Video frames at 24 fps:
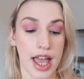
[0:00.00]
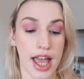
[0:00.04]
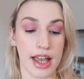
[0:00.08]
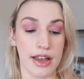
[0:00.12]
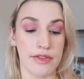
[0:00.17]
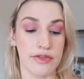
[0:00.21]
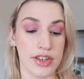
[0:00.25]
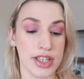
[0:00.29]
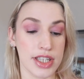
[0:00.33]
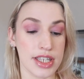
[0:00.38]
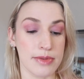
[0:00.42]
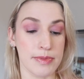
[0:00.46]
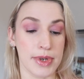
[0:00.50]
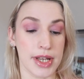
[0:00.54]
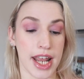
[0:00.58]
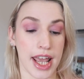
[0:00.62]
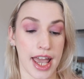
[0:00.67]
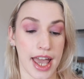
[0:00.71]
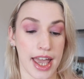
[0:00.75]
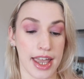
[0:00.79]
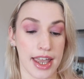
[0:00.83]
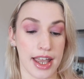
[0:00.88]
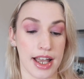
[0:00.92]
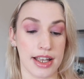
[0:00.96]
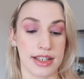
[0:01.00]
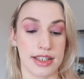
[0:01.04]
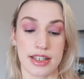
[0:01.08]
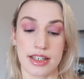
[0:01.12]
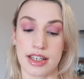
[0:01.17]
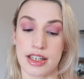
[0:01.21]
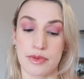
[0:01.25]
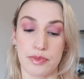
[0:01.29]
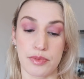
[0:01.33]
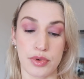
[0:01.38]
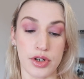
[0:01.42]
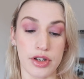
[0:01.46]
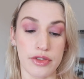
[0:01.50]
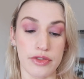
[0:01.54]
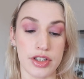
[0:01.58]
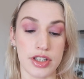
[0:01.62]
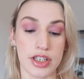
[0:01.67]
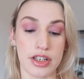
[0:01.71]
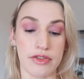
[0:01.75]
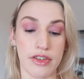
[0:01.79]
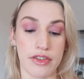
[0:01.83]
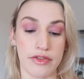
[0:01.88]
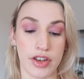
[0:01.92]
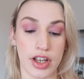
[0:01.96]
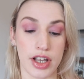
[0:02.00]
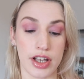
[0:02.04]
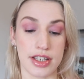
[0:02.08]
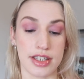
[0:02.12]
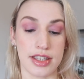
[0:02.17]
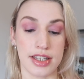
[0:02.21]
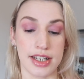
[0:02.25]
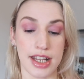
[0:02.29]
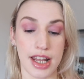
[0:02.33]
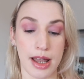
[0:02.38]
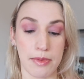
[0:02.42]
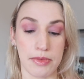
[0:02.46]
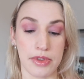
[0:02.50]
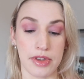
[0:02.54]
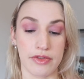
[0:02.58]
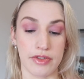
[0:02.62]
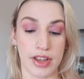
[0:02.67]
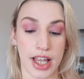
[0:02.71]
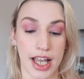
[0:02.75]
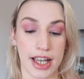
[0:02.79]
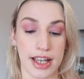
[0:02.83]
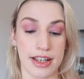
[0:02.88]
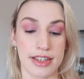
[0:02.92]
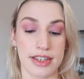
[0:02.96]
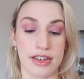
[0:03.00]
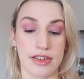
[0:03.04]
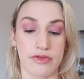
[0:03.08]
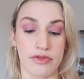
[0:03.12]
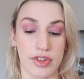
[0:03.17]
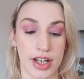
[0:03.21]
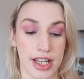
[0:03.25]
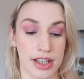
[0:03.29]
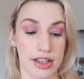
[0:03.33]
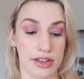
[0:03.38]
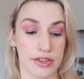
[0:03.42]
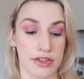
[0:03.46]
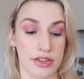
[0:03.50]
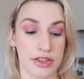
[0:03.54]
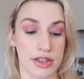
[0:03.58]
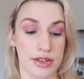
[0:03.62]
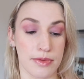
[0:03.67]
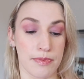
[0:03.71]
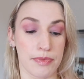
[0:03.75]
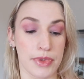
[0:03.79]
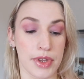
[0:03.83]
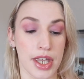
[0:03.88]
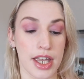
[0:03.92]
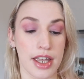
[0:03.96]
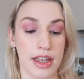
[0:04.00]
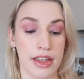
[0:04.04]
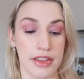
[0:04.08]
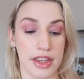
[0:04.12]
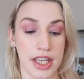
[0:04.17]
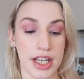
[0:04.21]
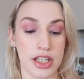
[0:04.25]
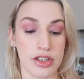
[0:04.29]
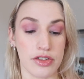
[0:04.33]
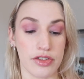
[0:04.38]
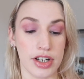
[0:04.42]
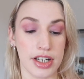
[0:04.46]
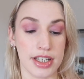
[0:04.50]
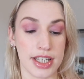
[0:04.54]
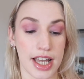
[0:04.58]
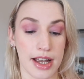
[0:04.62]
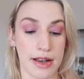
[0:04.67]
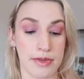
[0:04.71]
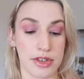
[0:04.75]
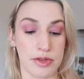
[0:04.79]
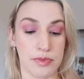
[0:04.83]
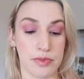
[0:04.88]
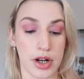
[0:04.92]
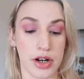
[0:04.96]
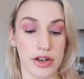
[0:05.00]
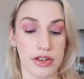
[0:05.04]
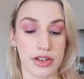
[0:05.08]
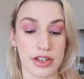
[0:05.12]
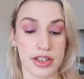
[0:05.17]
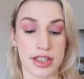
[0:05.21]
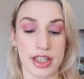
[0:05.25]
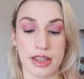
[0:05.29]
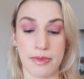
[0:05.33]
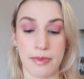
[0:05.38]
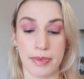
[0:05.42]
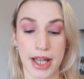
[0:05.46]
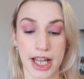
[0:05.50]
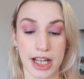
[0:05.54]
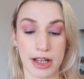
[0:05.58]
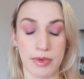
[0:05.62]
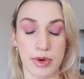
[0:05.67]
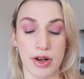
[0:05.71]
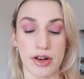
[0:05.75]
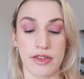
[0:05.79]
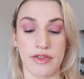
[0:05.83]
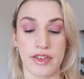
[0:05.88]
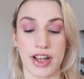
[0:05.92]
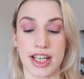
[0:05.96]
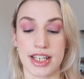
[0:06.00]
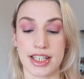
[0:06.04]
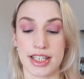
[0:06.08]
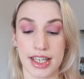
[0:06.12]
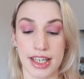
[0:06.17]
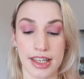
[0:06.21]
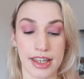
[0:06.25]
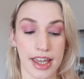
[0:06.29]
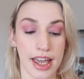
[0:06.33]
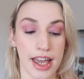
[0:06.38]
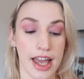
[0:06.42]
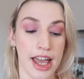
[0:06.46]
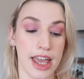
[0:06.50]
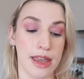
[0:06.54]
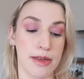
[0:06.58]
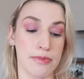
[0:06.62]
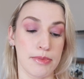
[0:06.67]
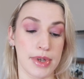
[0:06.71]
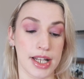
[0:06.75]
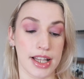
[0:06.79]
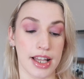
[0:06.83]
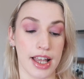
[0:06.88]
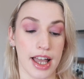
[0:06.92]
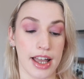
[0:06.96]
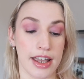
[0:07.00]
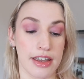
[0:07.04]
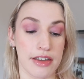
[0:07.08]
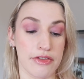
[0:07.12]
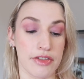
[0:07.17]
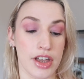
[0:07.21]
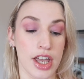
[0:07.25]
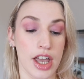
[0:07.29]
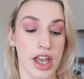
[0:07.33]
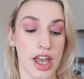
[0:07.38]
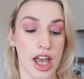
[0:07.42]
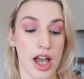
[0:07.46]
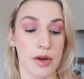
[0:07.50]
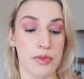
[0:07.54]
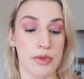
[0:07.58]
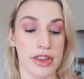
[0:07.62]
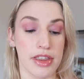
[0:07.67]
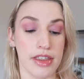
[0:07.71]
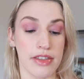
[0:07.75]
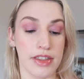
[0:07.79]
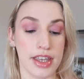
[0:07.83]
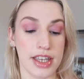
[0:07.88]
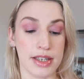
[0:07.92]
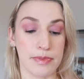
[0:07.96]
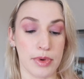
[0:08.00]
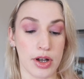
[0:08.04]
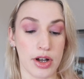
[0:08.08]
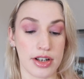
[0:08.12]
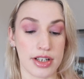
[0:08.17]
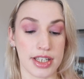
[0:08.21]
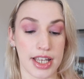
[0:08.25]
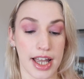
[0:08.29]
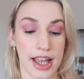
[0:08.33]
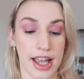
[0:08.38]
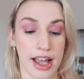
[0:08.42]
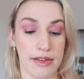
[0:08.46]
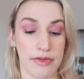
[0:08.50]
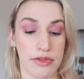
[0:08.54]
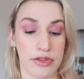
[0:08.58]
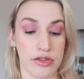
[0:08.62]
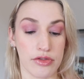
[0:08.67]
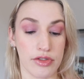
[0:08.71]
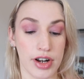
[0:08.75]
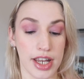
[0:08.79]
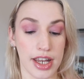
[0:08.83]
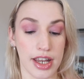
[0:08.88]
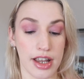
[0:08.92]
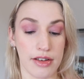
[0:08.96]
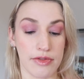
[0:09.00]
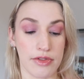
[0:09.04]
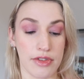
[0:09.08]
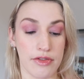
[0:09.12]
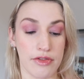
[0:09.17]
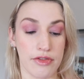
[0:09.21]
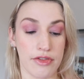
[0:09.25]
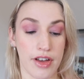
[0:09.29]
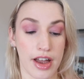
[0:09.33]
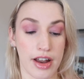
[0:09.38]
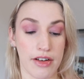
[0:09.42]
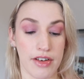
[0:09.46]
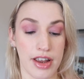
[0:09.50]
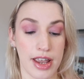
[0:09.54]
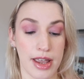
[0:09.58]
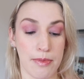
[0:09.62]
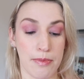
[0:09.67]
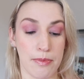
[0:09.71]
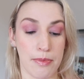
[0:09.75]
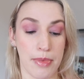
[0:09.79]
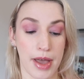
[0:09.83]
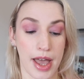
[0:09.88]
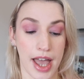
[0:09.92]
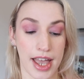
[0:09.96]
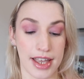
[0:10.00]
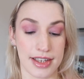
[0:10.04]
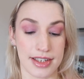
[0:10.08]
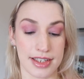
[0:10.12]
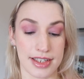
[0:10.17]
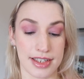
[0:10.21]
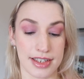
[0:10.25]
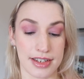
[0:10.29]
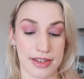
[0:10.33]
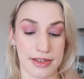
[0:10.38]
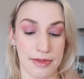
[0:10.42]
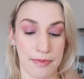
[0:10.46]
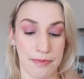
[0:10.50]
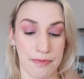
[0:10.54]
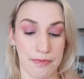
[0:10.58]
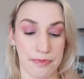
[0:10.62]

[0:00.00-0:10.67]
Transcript: And vitamin A, as it is proven to reverse the depth of lines and wrinkles. These three types of products are the backbone of our skincare in midlife, and within this box I have three of the very best.